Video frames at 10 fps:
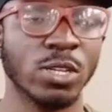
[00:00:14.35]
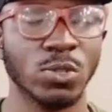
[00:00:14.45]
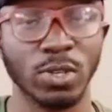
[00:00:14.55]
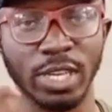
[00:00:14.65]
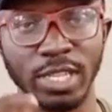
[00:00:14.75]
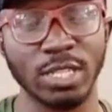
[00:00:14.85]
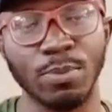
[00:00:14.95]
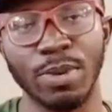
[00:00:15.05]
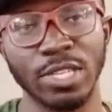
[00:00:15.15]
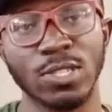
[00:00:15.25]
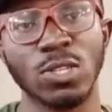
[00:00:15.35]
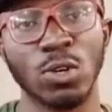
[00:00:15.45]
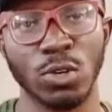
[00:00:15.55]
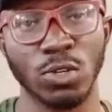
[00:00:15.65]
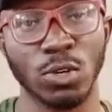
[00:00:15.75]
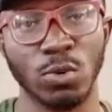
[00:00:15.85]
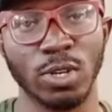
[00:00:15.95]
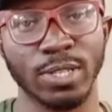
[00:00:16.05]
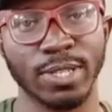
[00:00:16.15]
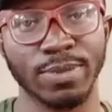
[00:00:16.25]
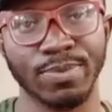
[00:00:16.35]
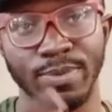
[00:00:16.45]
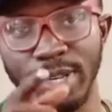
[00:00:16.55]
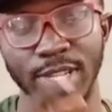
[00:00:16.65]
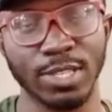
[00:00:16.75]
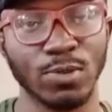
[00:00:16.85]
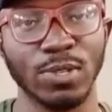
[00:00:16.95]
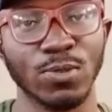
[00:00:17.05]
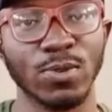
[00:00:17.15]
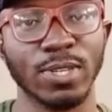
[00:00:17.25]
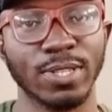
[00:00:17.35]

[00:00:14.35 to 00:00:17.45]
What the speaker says: to get the best audio quality. Let's go into it.